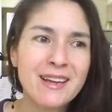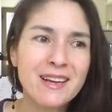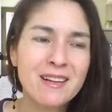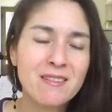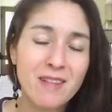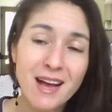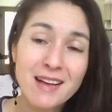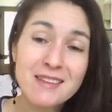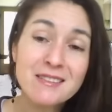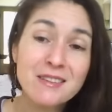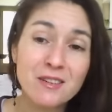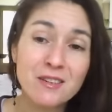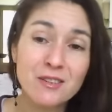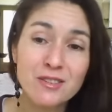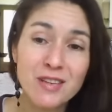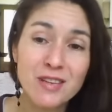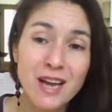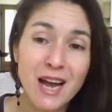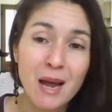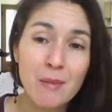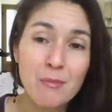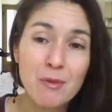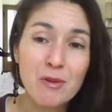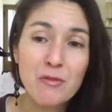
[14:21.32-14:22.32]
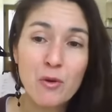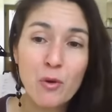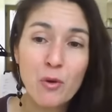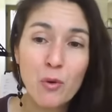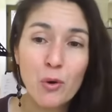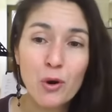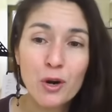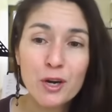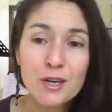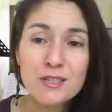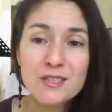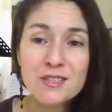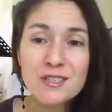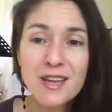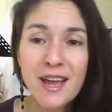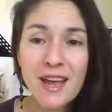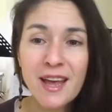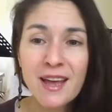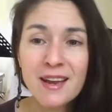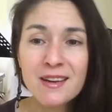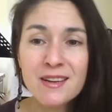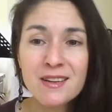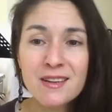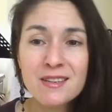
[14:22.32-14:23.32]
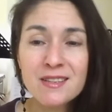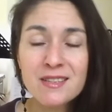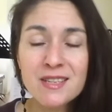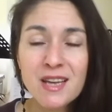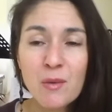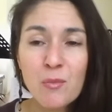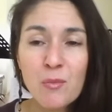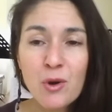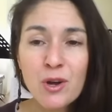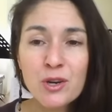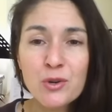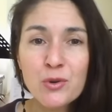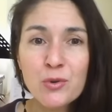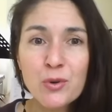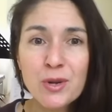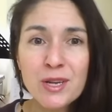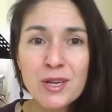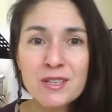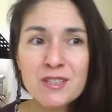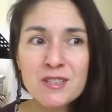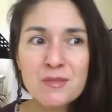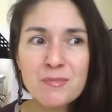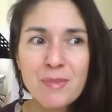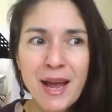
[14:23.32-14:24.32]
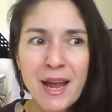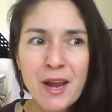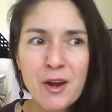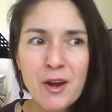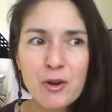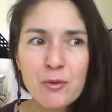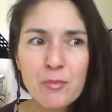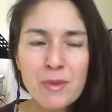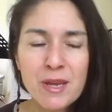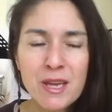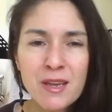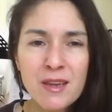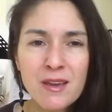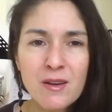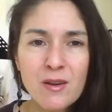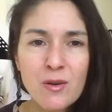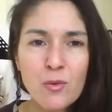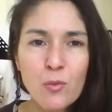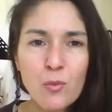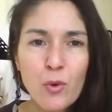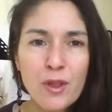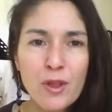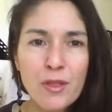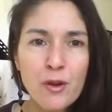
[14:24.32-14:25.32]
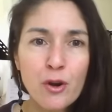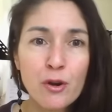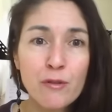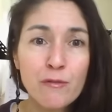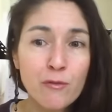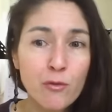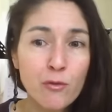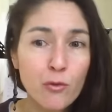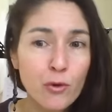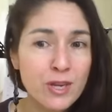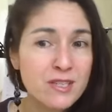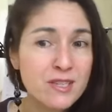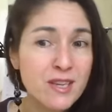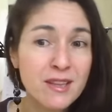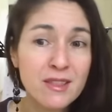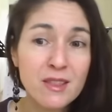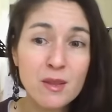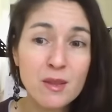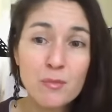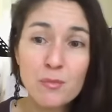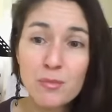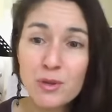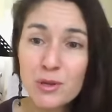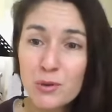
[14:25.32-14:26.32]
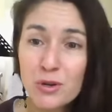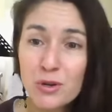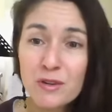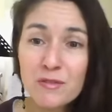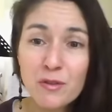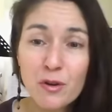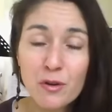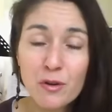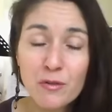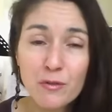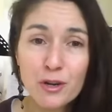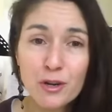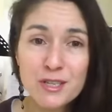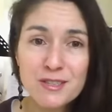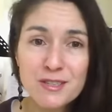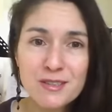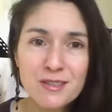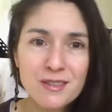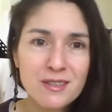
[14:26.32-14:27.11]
classical time, of course, and someone who inspired me with her voice and the beauty of her voice,